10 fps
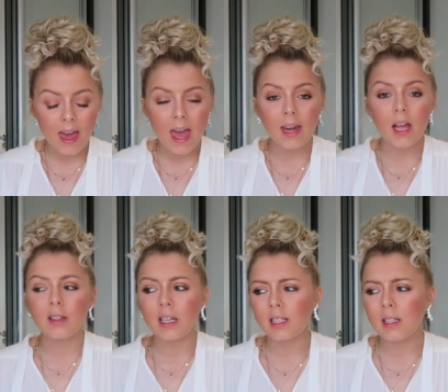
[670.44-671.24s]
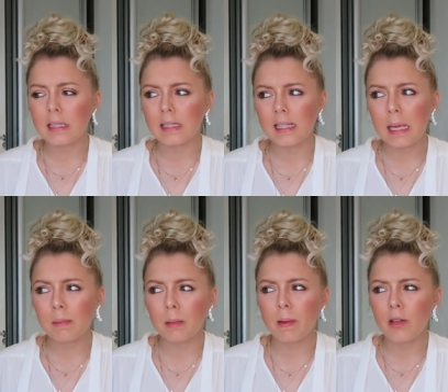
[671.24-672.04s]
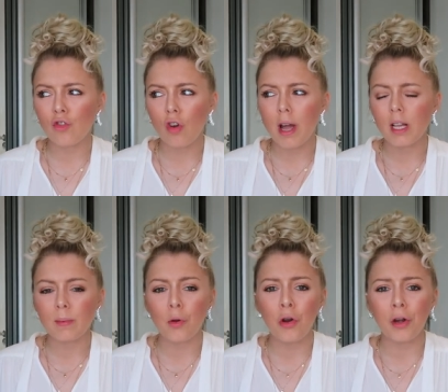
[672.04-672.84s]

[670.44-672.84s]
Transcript: then this is, seems a bit dry to be